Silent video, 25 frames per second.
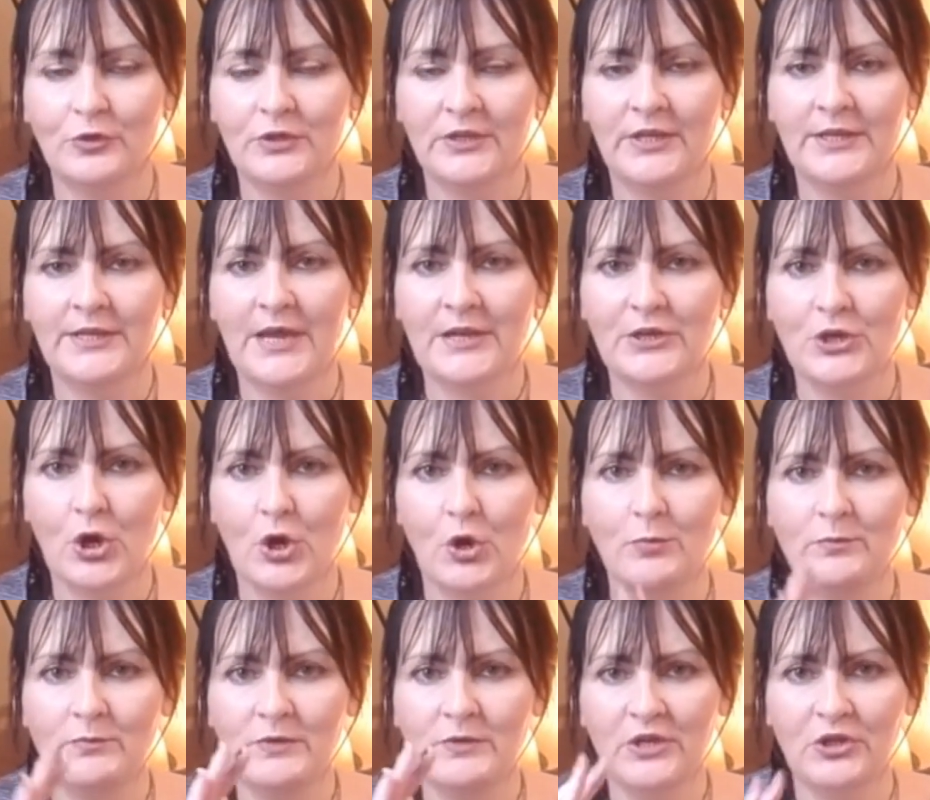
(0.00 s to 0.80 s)
And then I
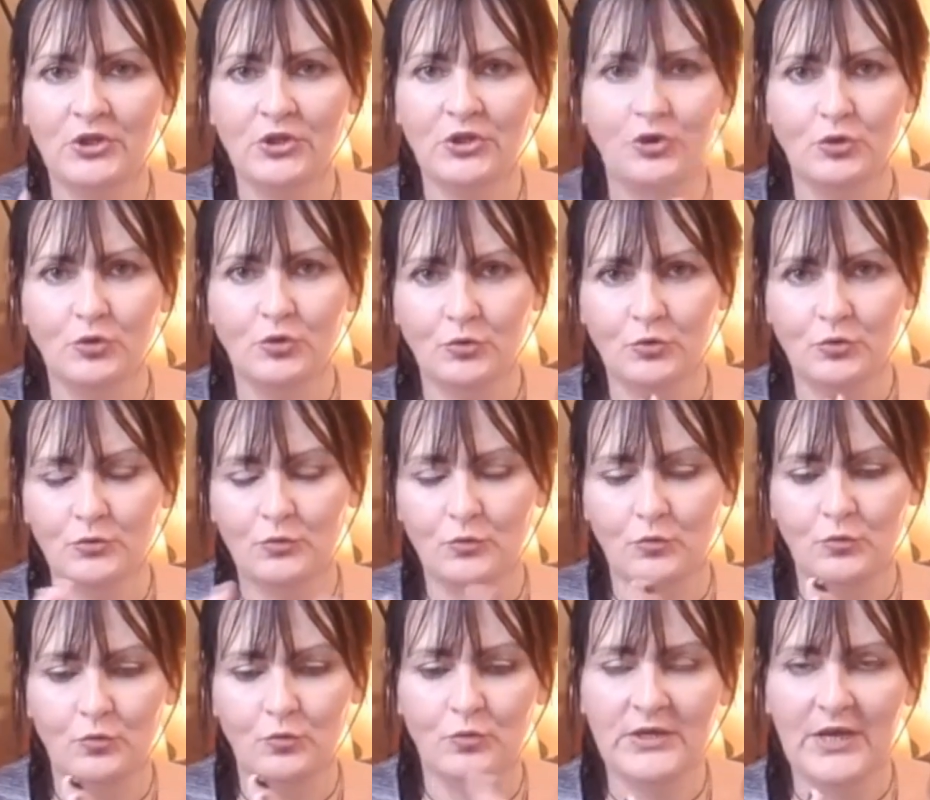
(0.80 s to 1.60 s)
know, me and you,
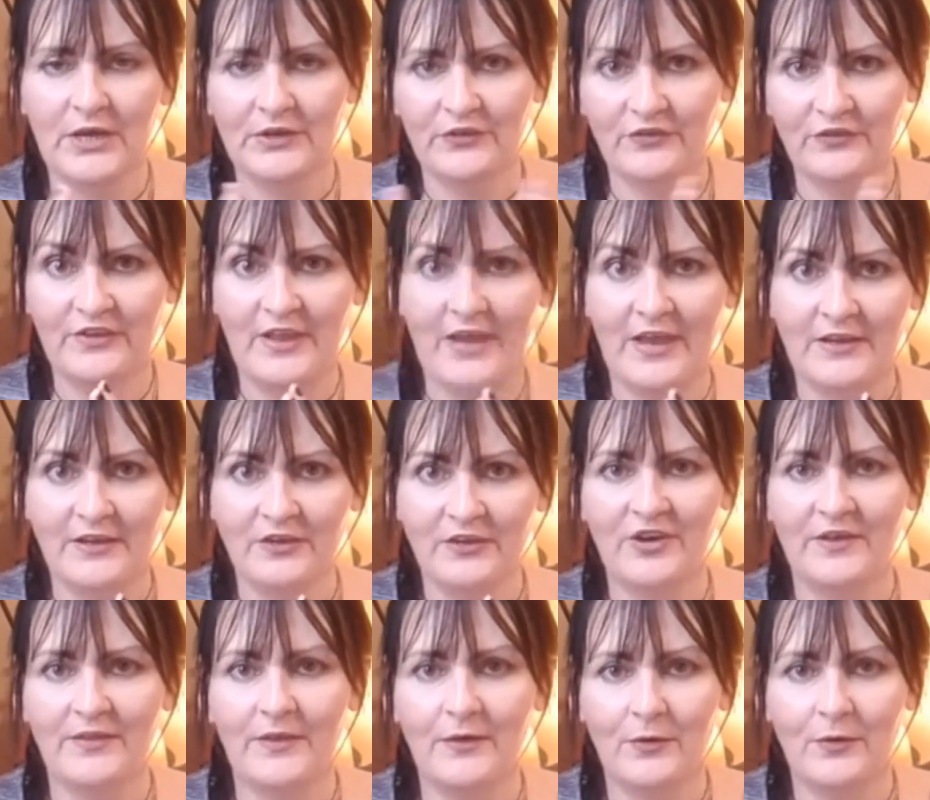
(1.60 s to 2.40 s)
we understand
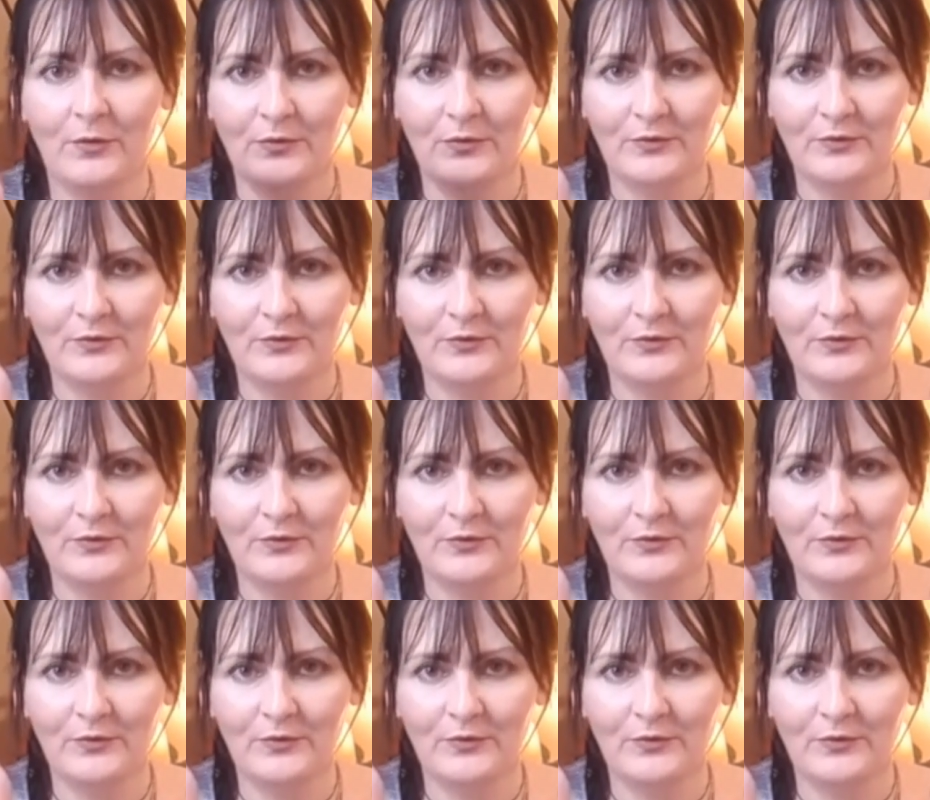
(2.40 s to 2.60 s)
each other.